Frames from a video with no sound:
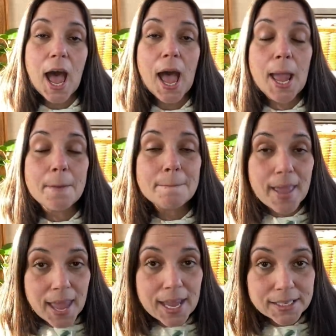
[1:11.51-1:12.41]
I
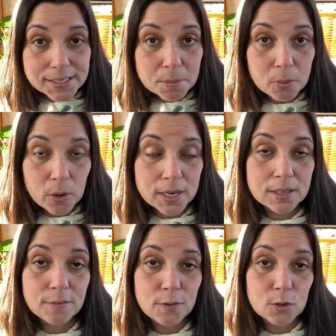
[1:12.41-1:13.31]
may at some point in
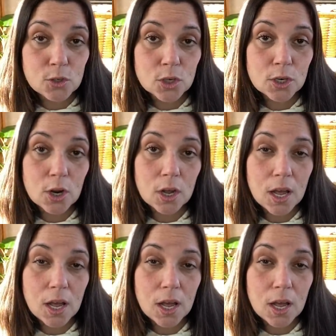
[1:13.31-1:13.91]
the future